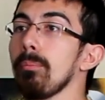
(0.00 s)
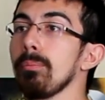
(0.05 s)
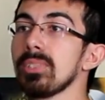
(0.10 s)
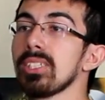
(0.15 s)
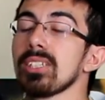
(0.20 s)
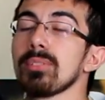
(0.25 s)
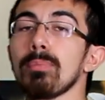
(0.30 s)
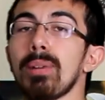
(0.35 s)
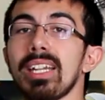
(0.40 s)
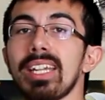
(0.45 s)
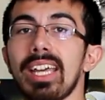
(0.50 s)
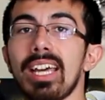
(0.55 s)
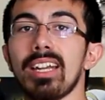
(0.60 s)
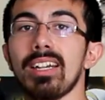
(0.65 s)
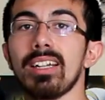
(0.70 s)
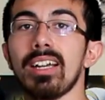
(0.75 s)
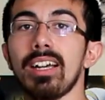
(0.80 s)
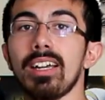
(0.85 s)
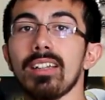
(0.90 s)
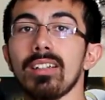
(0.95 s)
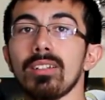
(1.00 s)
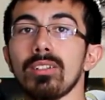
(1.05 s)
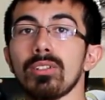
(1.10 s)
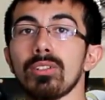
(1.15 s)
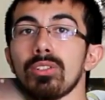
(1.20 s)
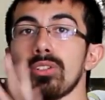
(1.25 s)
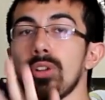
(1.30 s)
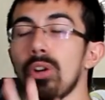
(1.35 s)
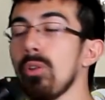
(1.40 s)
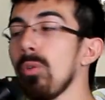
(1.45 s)
just my dad and I,
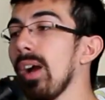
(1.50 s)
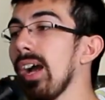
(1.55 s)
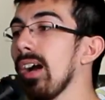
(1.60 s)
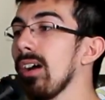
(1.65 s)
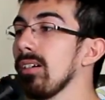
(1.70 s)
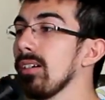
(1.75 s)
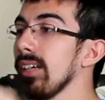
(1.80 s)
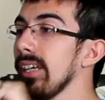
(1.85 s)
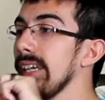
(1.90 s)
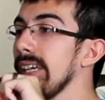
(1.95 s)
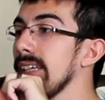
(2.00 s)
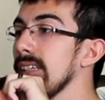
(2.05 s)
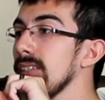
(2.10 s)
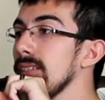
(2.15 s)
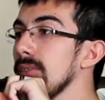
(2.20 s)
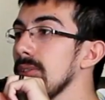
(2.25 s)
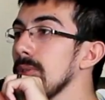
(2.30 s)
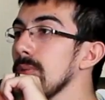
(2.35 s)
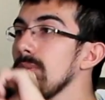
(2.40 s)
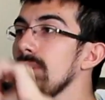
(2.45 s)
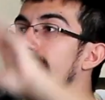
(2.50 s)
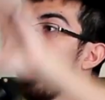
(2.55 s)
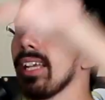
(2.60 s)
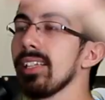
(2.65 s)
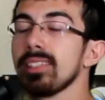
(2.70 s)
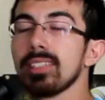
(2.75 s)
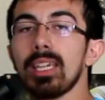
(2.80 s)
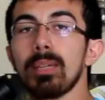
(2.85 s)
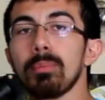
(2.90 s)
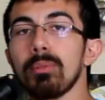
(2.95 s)
go out and do
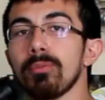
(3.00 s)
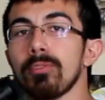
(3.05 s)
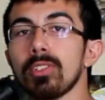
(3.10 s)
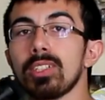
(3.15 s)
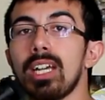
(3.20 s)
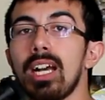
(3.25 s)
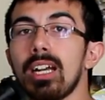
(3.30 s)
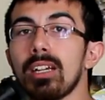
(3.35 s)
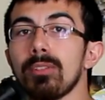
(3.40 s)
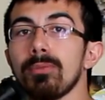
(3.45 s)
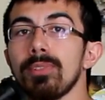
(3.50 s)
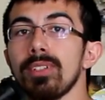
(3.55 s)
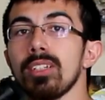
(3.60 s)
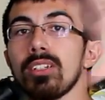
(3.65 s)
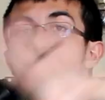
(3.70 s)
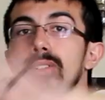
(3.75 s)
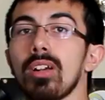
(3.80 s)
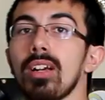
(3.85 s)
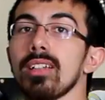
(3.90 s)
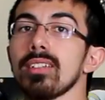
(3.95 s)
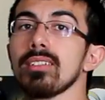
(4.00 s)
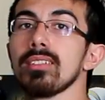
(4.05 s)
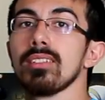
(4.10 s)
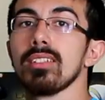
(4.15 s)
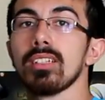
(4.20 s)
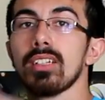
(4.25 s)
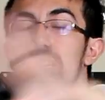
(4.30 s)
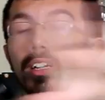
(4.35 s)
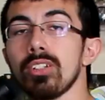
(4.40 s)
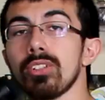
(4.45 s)
landscaping photography across
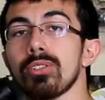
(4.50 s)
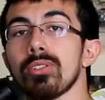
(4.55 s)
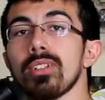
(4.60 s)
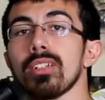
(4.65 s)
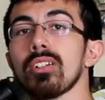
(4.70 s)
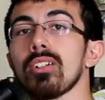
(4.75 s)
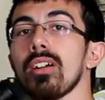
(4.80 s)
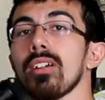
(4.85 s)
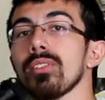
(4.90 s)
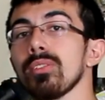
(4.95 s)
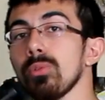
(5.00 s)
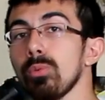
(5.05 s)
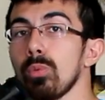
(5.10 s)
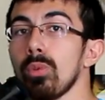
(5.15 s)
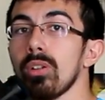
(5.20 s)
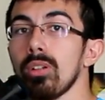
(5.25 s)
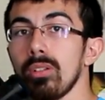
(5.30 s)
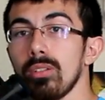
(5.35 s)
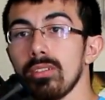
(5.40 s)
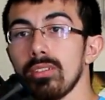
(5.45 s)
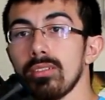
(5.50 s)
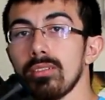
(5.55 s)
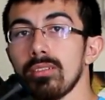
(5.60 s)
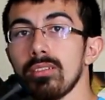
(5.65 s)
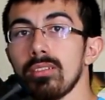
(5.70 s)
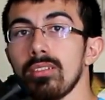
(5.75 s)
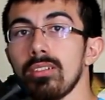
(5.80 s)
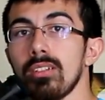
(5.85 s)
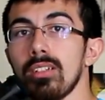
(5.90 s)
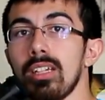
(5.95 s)
the country, across the world.
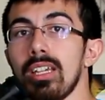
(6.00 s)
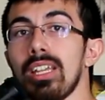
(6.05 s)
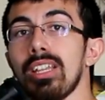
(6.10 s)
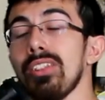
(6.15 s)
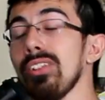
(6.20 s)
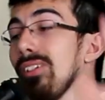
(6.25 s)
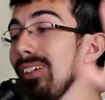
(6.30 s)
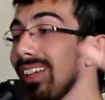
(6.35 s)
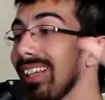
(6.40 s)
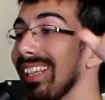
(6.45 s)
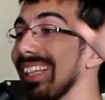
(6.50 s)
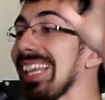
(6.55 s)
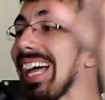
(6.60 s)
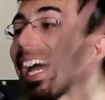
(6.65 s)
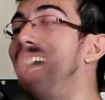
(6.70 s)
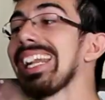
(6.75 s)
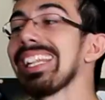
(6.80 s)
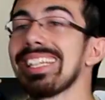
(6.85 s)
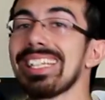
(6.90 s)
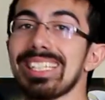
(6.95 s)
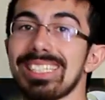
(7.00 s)
There are a lot of